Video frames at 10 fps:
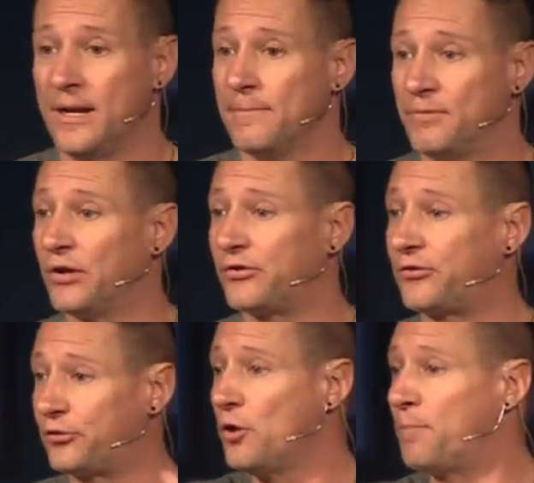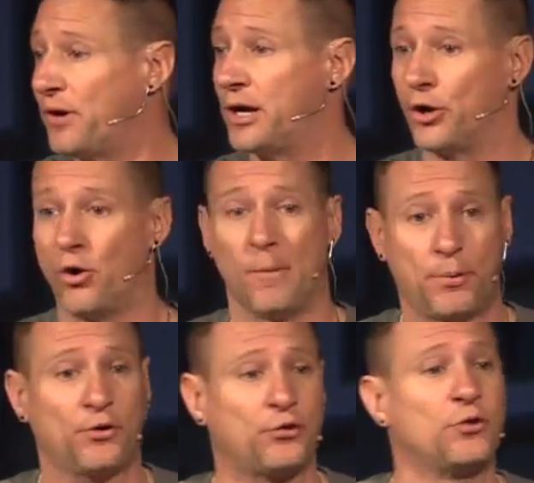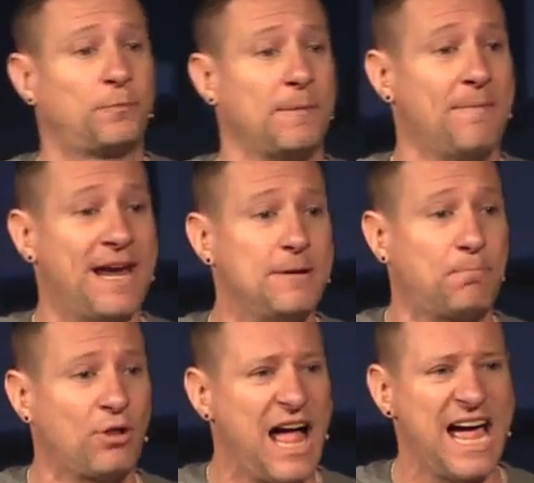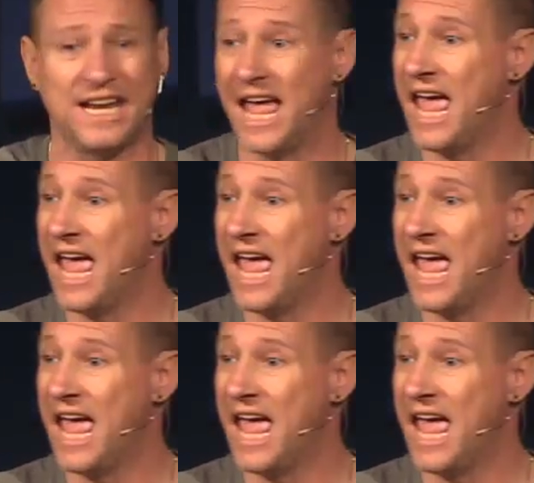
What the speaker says: this superhero, a person who's been made blind,